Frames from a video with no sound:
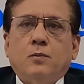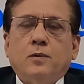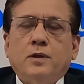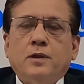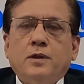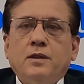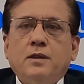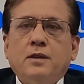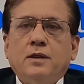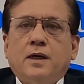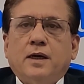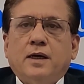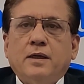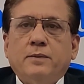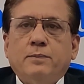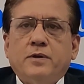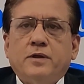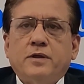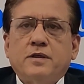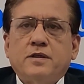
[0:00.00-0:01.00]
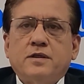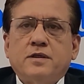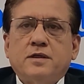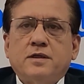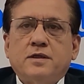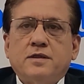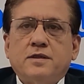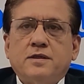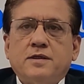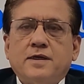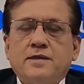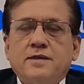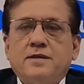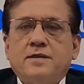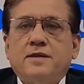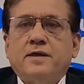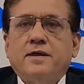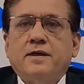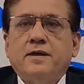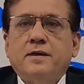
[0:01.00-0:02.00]
Normally, the eye pressure is
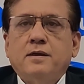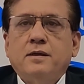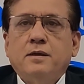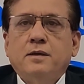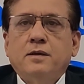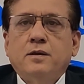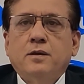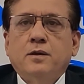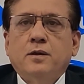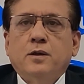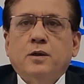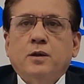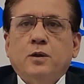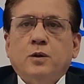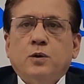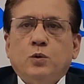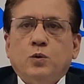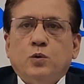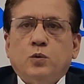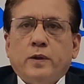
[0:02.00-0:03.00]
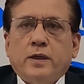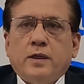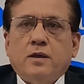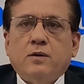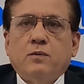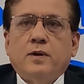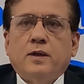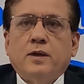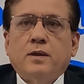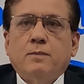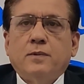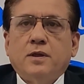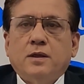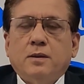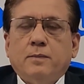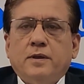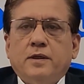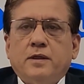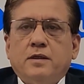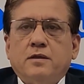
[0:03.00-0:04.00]
less than 21
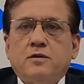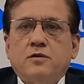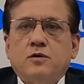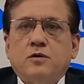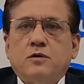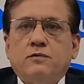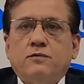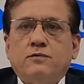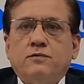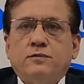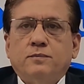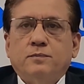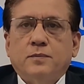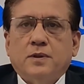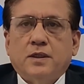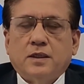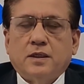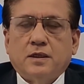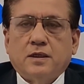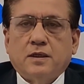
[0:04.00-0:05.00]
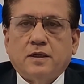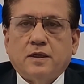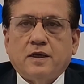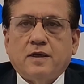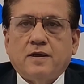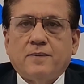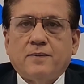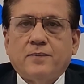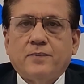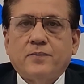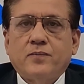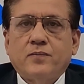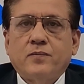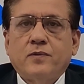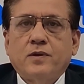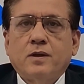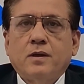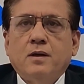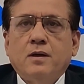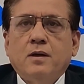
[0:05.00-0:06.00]
millimeters of mercury.
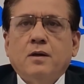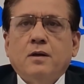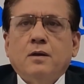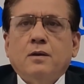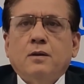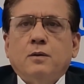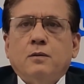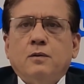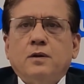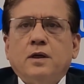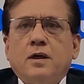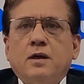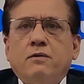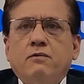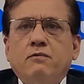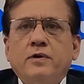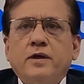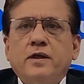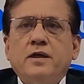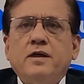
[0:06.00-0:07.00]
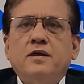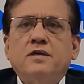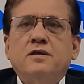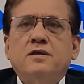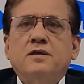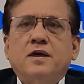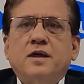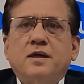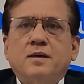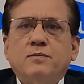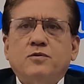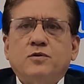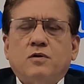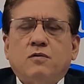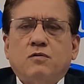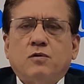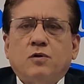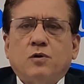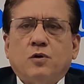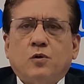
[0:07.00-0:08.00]
Now, there are various
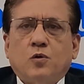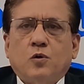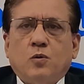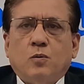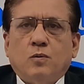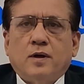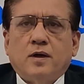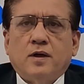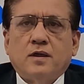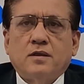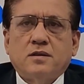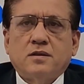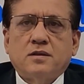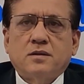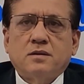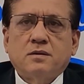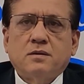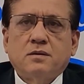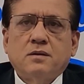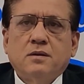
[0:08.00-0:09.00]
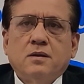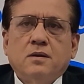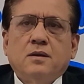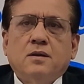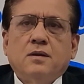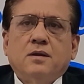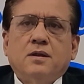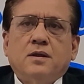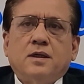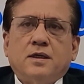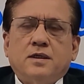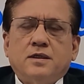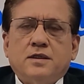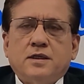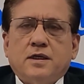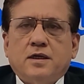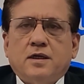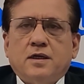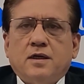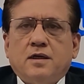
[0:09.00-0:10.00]
types of glaucomas:
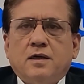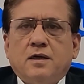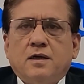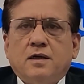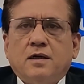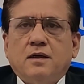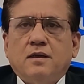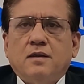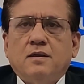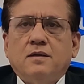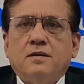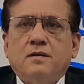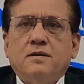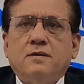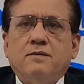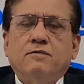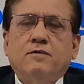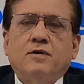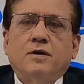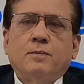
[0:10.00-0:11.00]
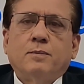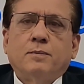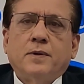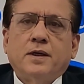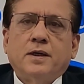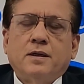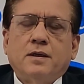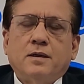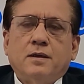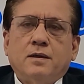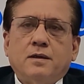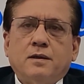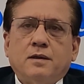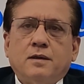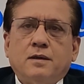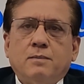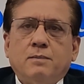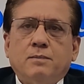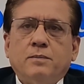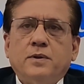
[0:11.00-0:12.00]
congenital,
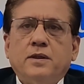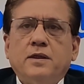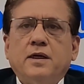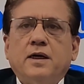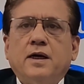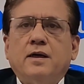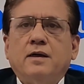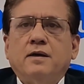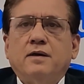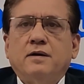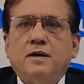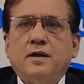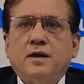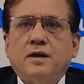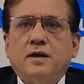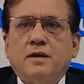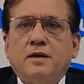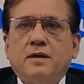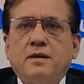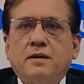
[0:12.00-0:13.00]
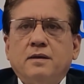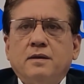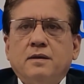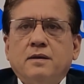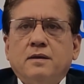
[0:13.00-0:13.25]
developmental, pediatric,